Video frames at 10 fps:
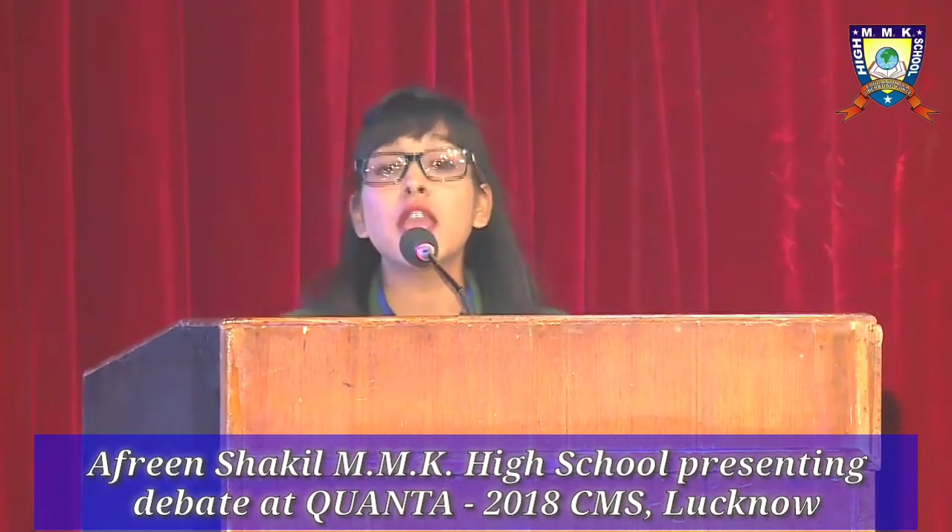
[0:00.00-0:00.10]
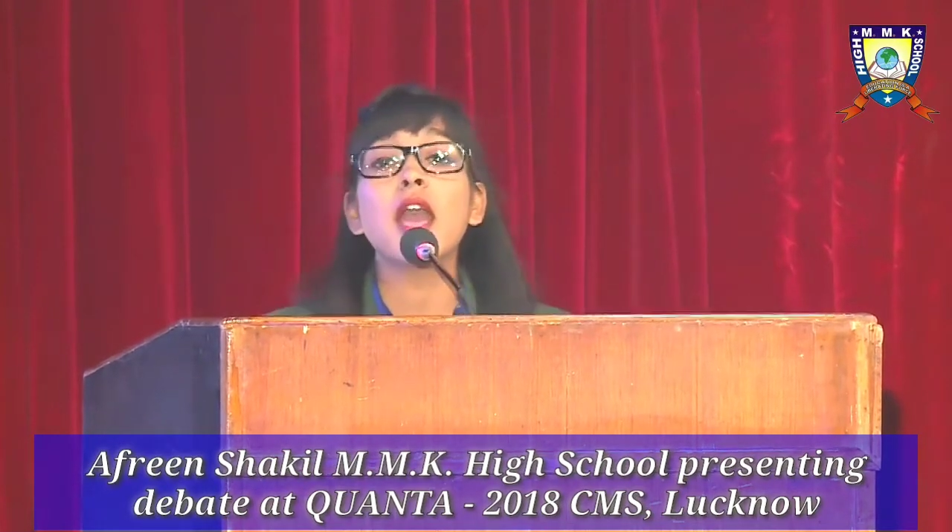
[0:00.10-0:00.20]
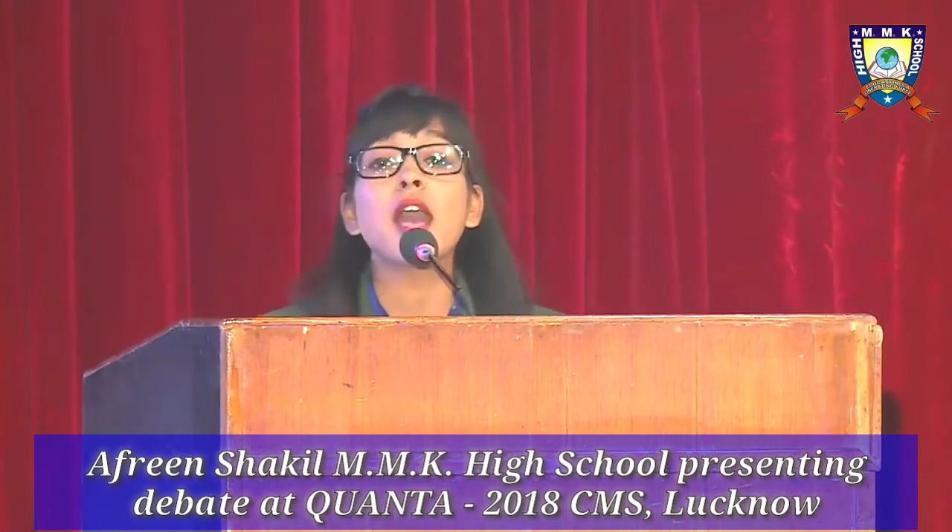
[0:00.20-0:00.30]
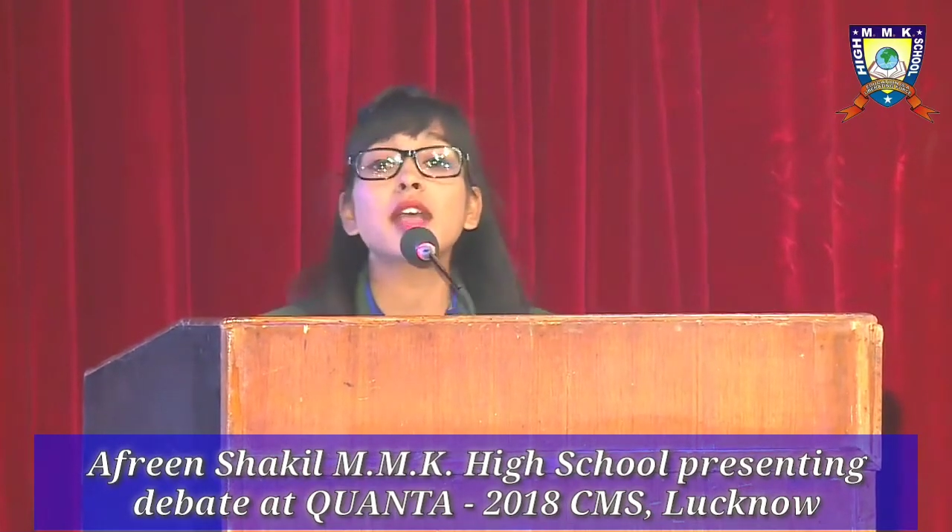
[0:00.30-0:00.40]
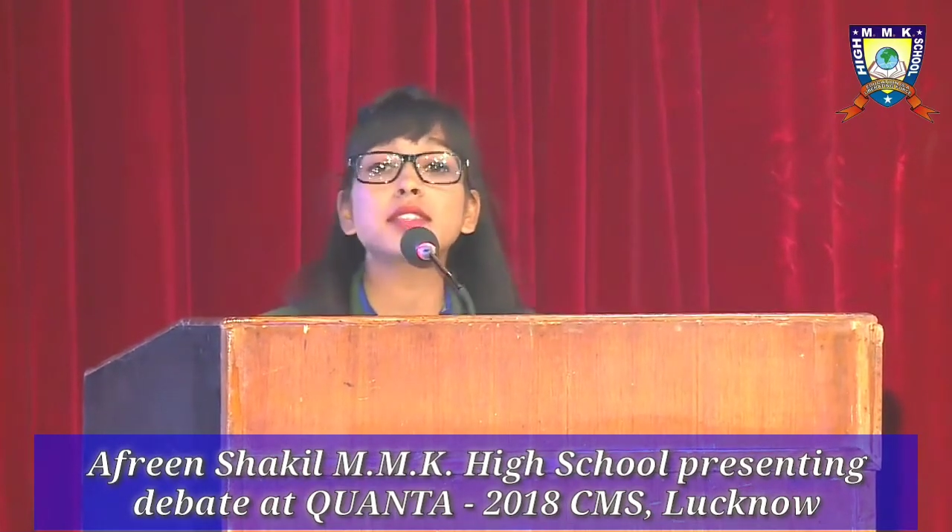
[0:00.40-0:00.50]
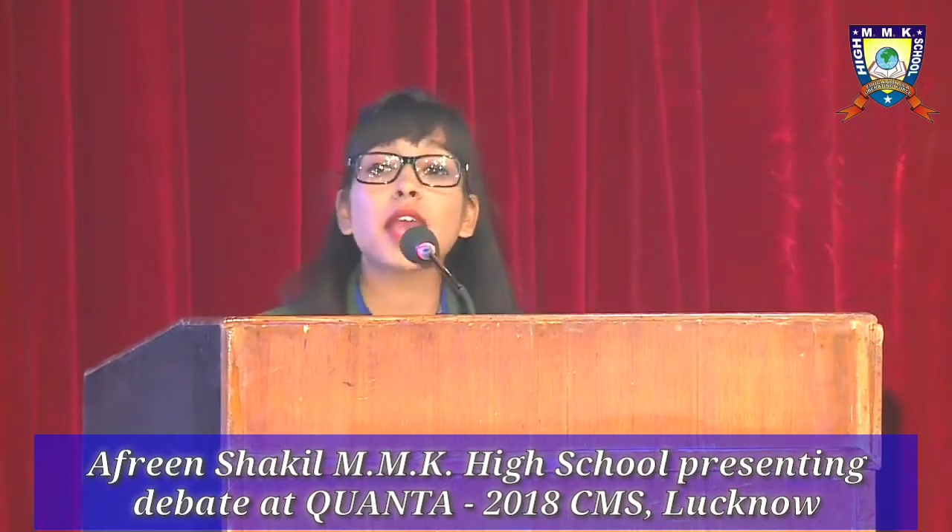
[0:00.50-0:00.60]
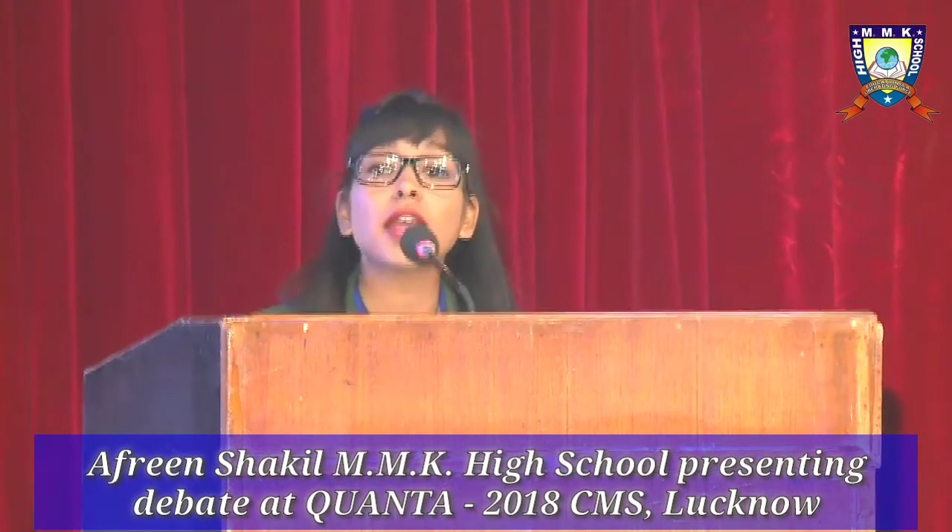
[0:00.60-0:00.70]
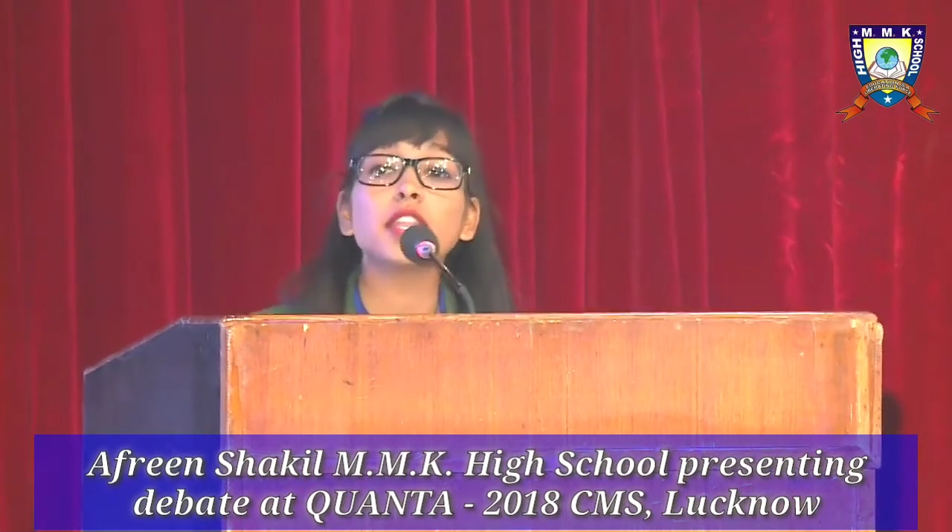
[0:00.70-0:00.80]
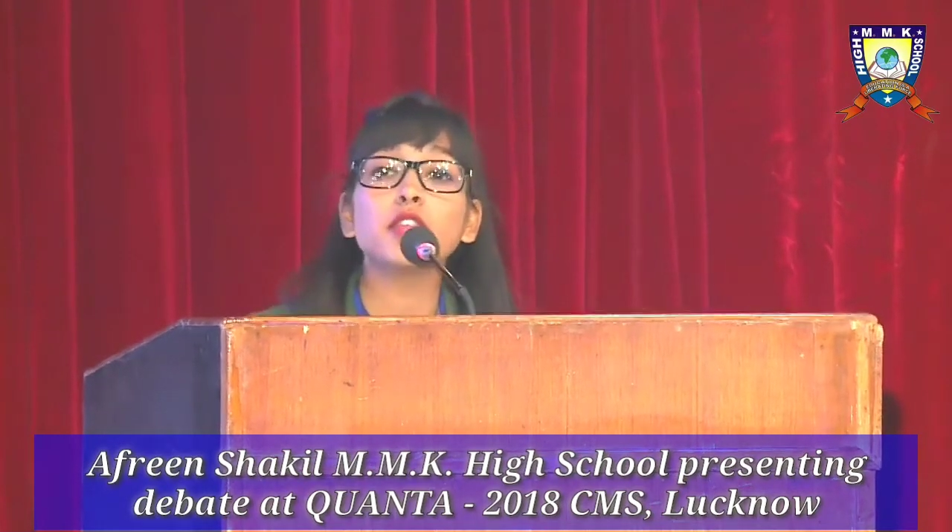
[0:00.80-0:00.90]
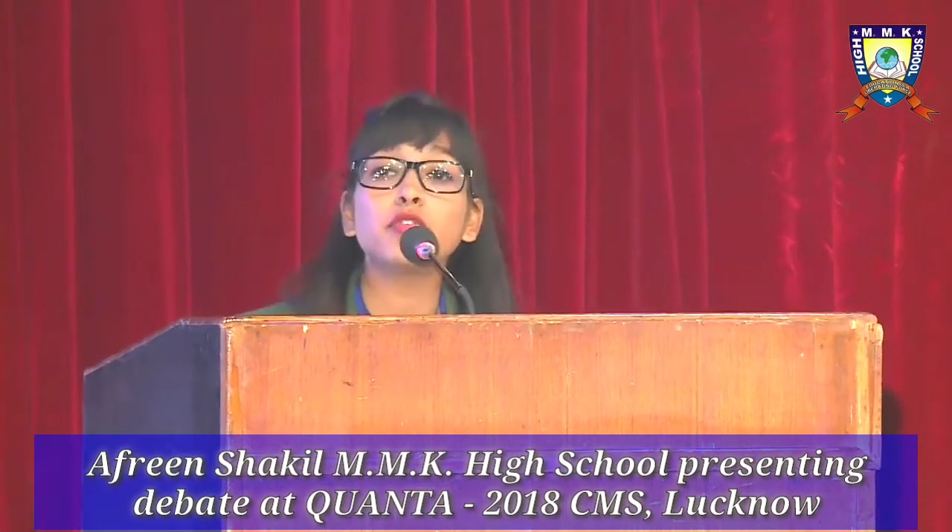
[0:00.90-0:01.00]
has an
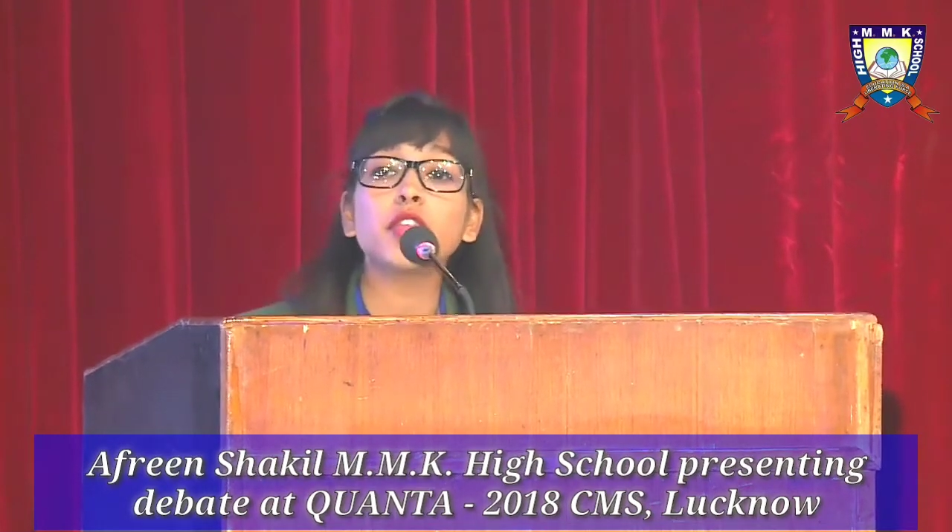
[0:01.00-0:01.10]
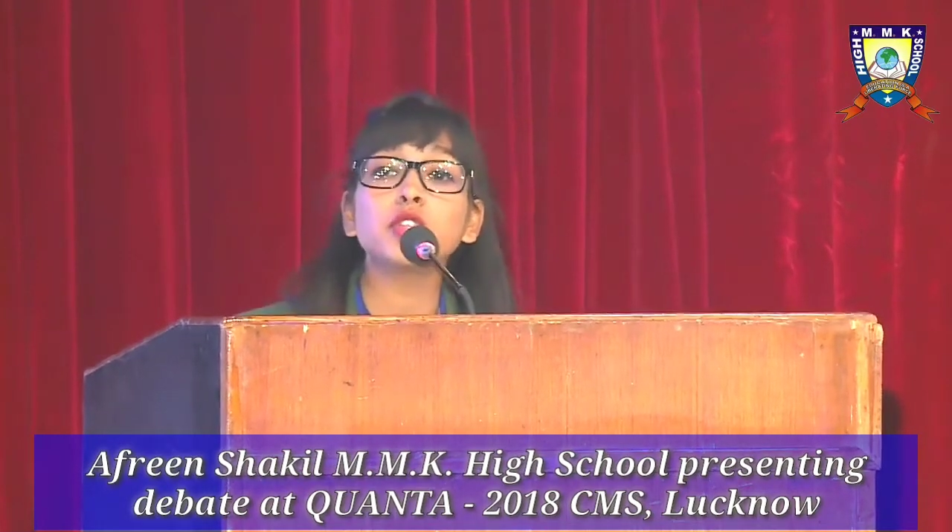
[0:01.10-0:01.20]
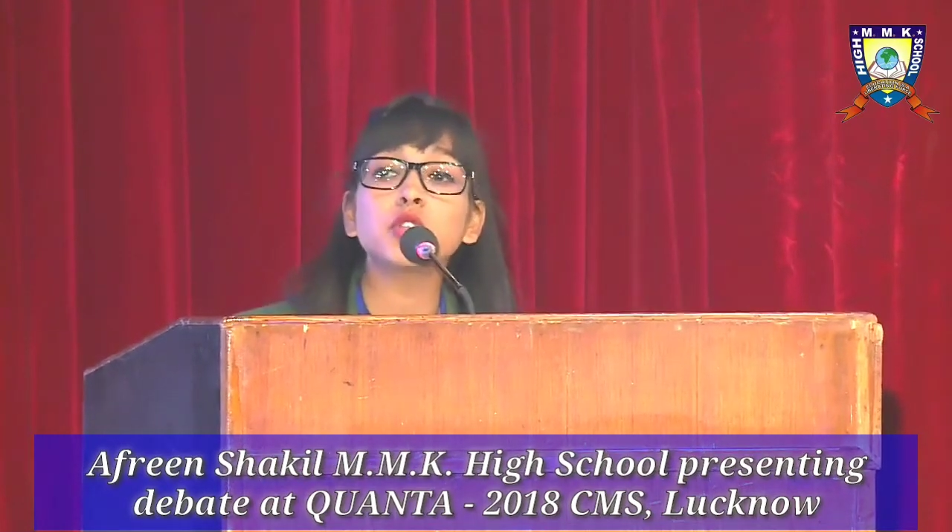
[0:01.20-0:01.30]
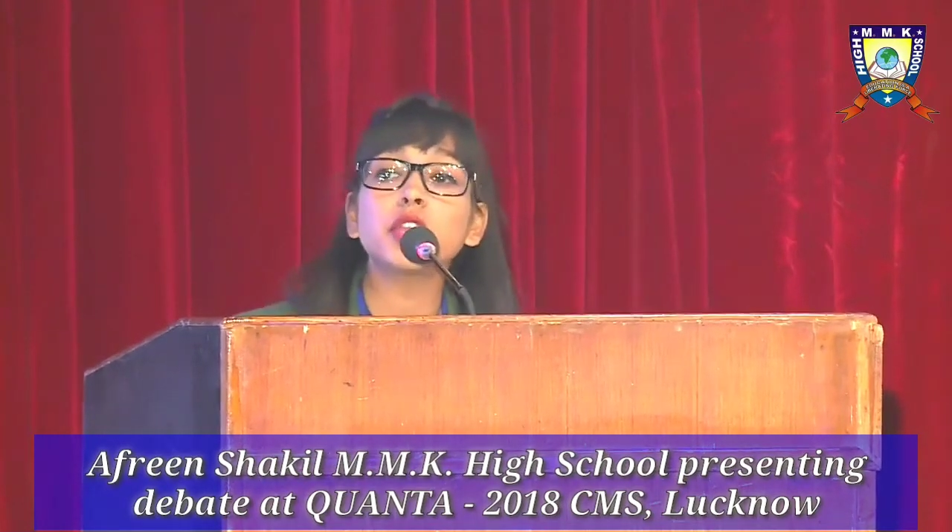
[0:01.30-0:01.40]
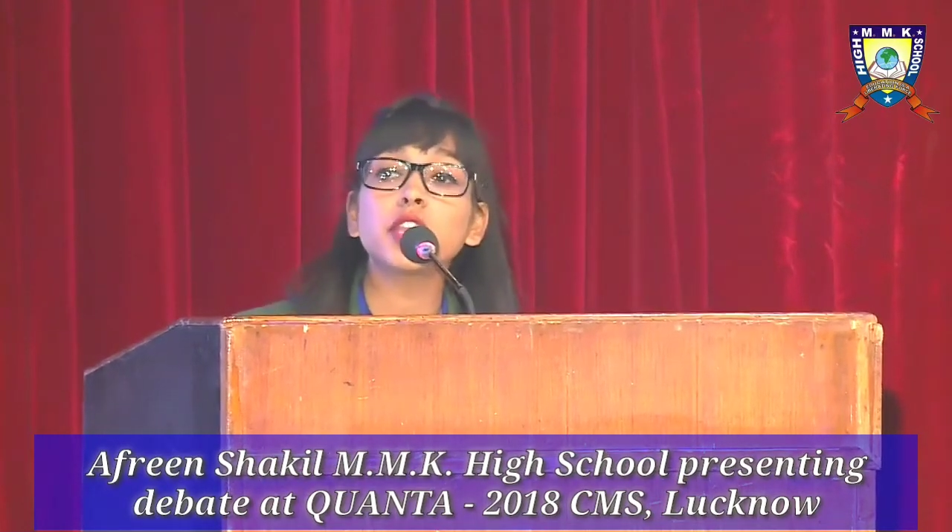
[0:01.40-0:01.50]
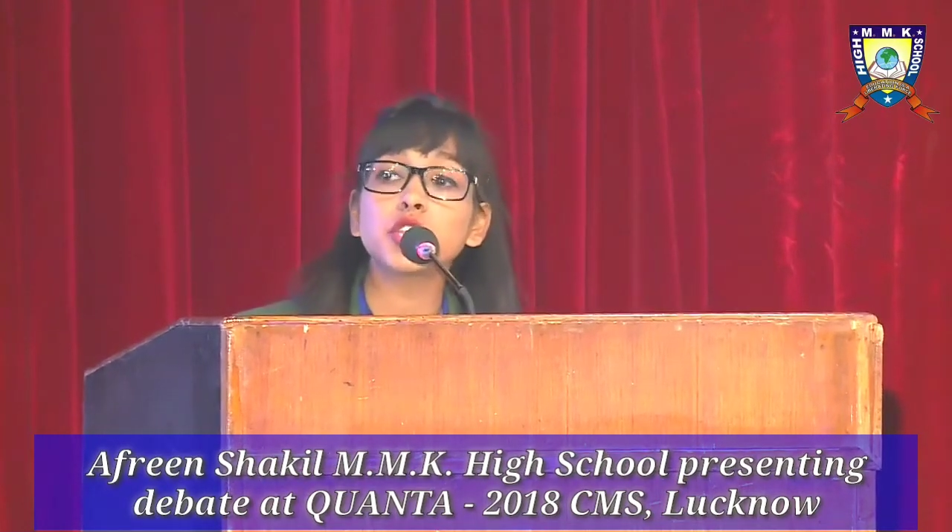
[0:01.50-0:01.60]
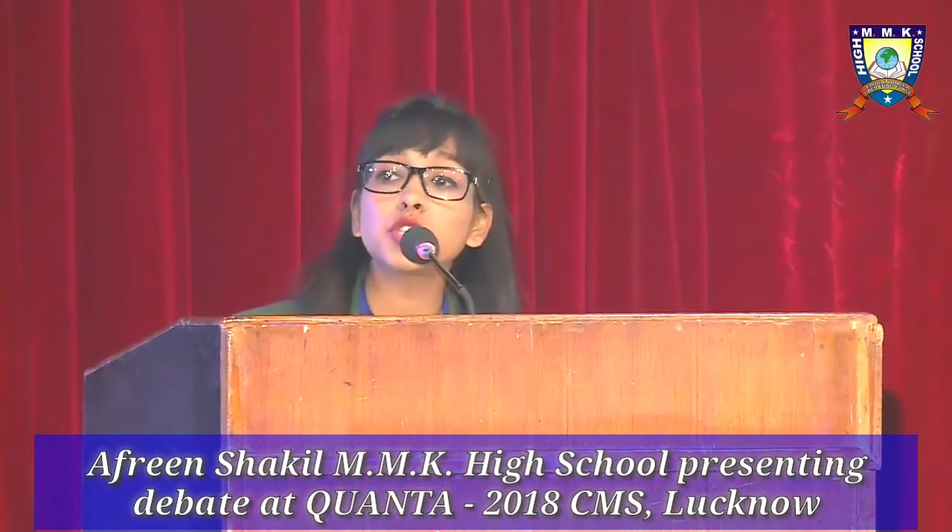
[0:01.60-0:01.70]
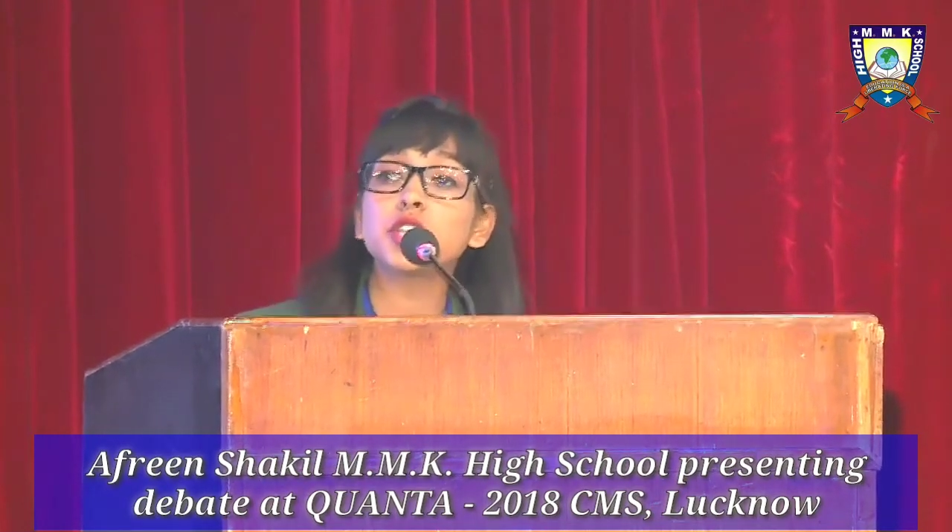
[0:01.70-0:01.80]
effect on nation